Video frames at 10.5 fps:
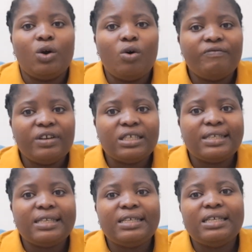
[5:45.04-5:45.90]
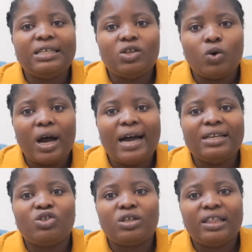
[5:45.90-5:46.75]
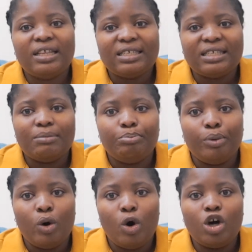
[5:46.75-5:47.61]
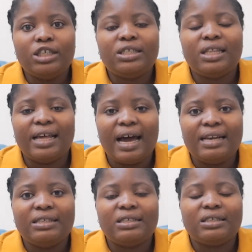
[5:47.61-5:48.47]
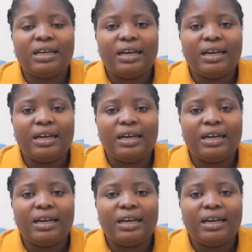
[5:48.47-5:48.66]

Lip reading: obviously in your country there's a board that